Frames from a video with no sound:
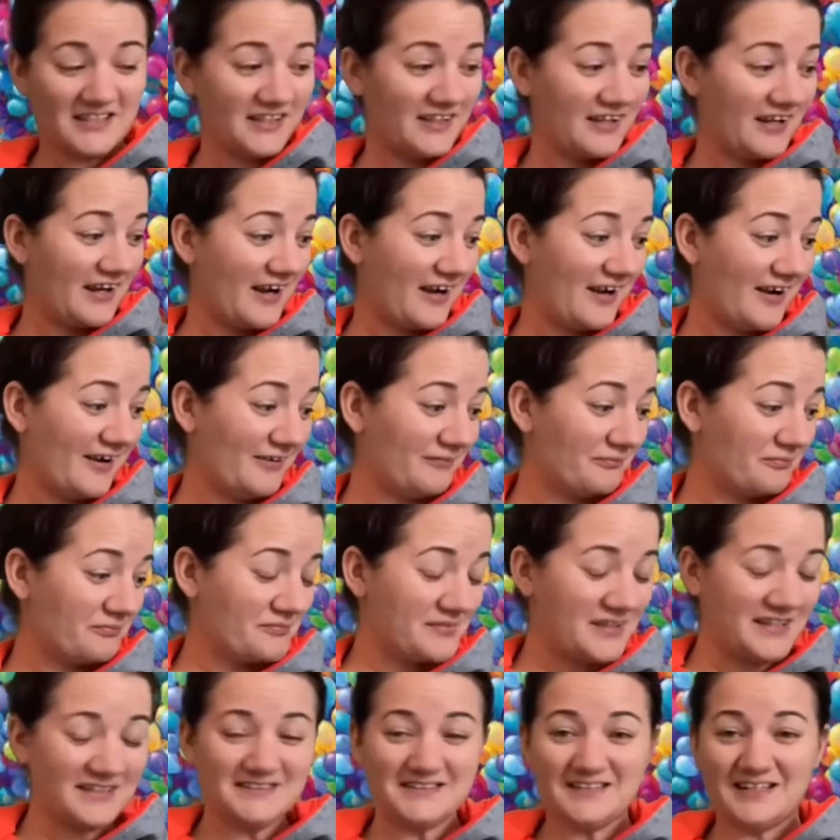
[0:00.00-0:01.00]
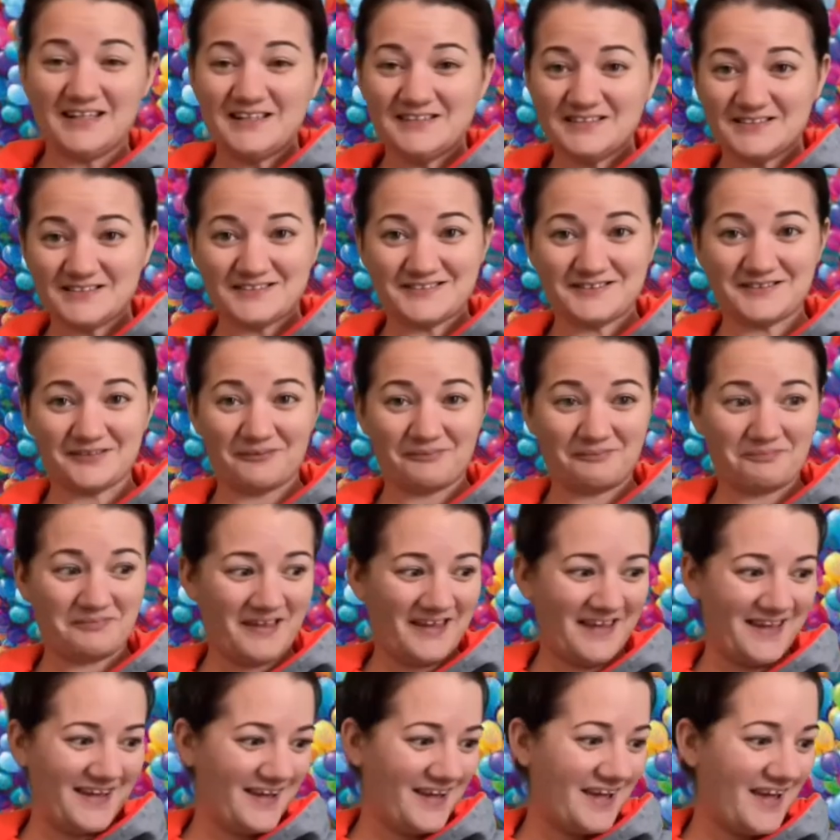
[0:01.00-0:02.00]
Uh, it didn't stop
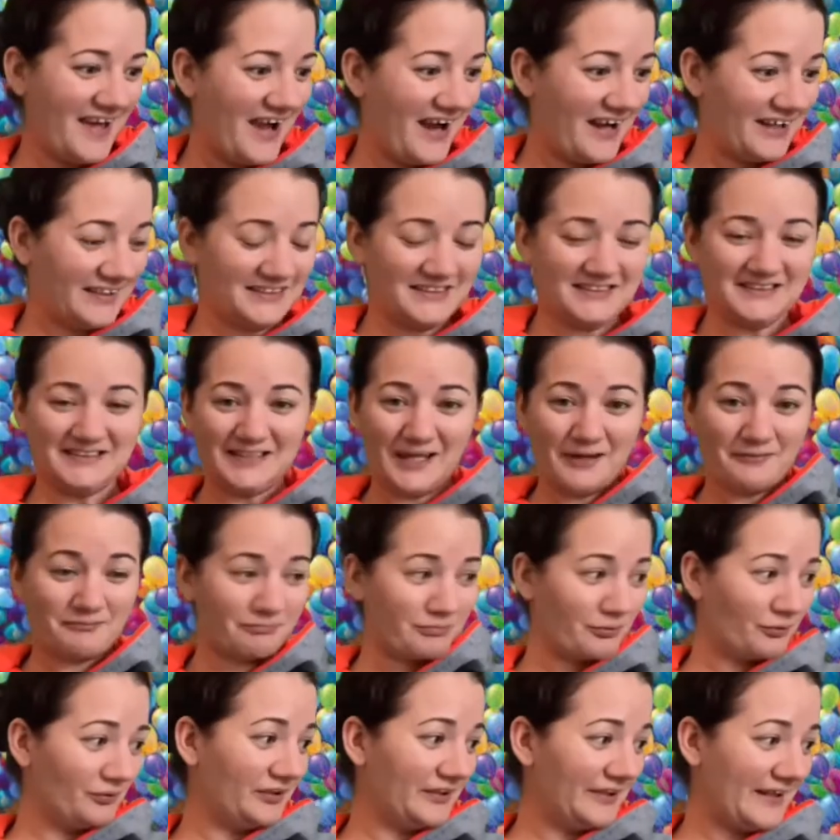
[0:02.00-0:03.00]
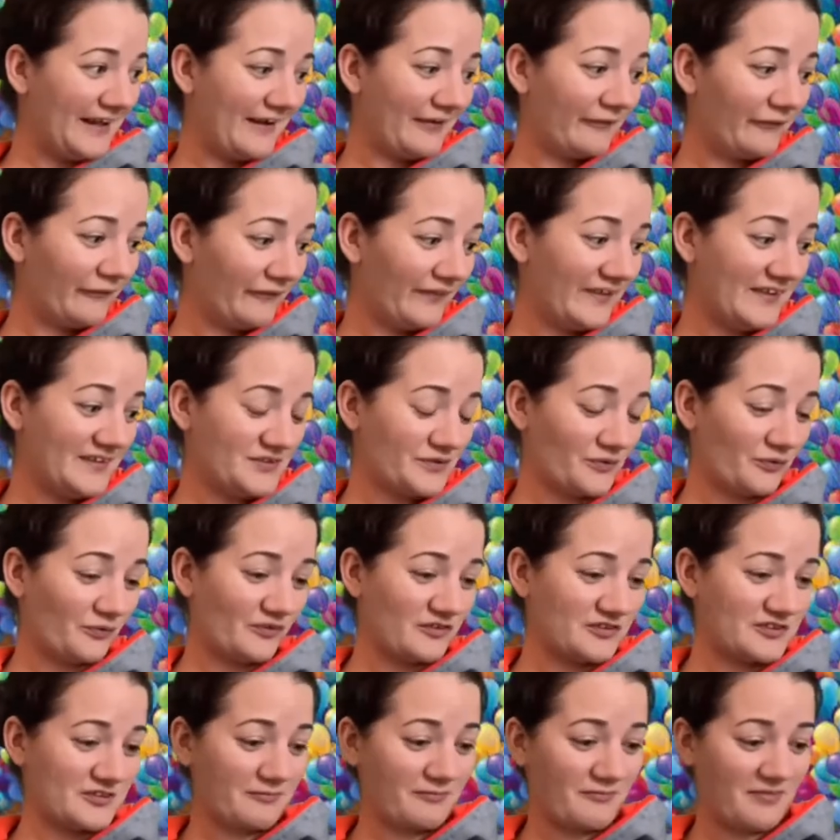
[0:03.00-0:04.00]
there. I just kept pulling out all these
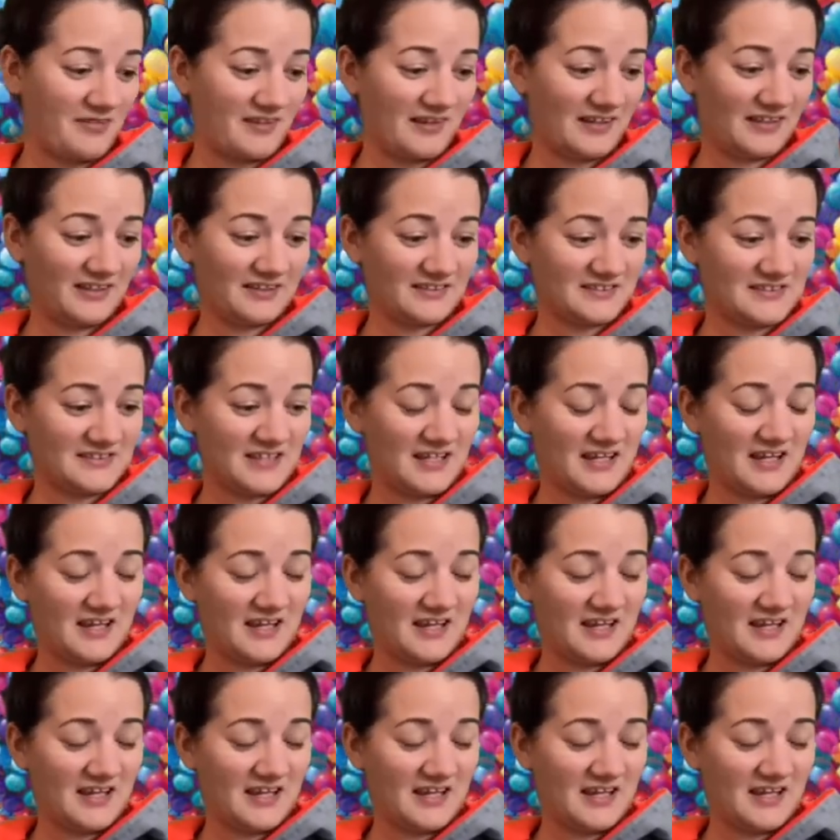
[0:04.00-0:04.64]
awesome things.